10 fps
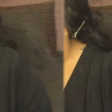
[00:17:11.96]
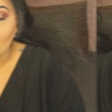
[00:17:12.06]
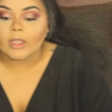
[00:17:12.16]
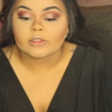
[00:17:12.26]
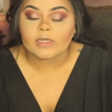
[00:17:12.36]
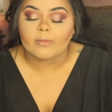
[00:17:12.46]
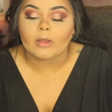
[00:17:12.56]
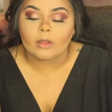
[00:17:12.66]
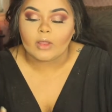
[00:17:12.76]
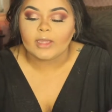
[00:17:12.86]
Okay, so now we're
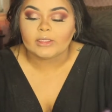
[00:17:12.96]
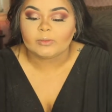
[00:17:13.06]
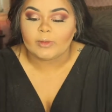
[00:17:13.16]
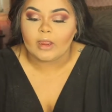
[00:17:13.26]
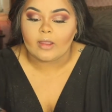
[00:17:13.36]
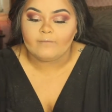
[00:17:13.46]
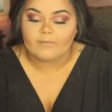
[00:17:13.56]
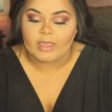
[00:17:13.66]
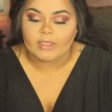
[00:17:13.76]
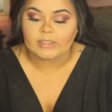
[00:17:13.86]
going to go ahead and spray our
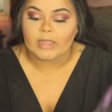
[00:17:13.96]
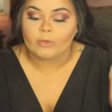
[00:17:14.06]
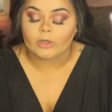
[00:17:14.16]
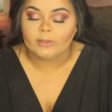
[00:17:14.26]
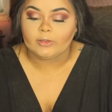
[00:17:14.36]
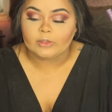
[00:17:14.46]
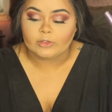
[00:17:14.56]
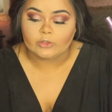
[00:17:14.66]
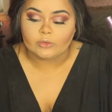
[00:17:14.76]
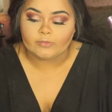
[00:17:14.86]
face. I'm going to be using
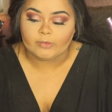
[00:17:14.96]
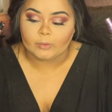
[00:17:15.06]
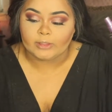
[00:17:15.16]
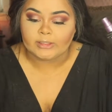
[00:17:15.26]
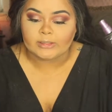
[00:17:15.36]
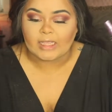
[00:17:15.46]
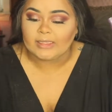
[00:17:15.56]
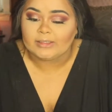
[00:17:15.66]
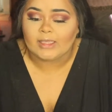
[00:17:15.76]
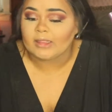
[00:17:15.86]
two different ones. I
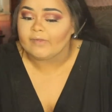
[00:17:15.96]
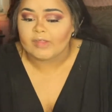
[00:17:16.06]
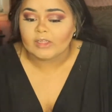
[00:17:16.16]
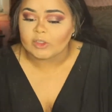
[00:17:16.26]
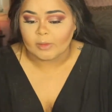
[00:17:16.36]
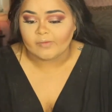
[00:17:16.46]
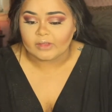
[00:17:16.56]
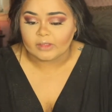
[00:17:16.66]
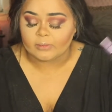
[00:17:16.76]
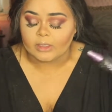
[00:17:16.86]
just like to finish up both
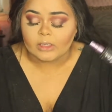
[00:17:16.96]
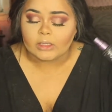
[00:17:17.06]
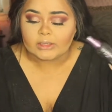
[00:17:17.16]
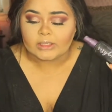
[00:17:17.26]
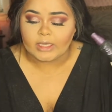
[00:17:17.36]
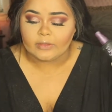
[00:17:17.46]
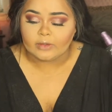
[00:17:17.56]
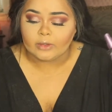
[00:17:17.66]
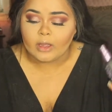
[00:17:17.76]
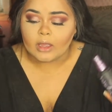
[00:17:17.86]
of them
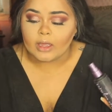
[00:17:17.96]
together.